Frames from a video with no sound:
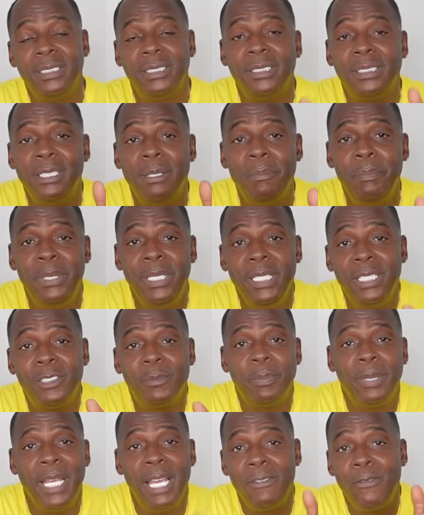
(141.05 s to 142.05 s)
is the
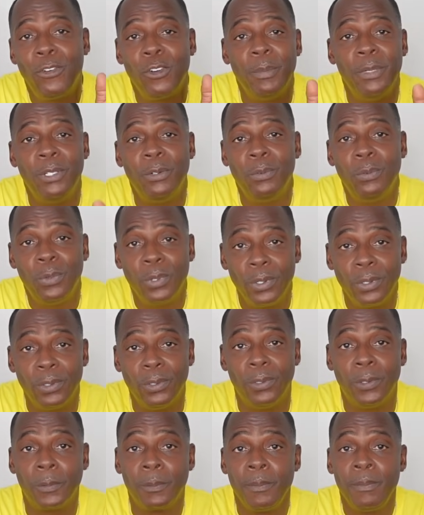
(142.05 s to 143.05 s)
biggest platform in the
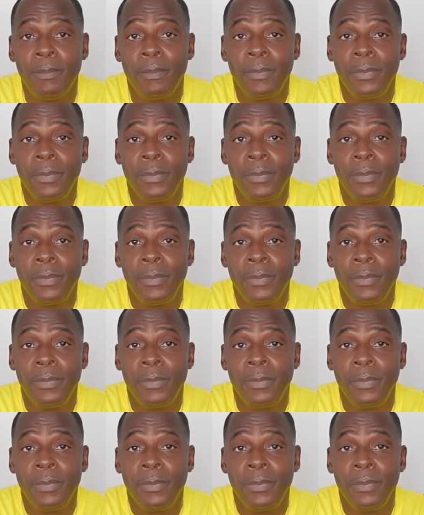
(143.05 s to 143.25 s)
world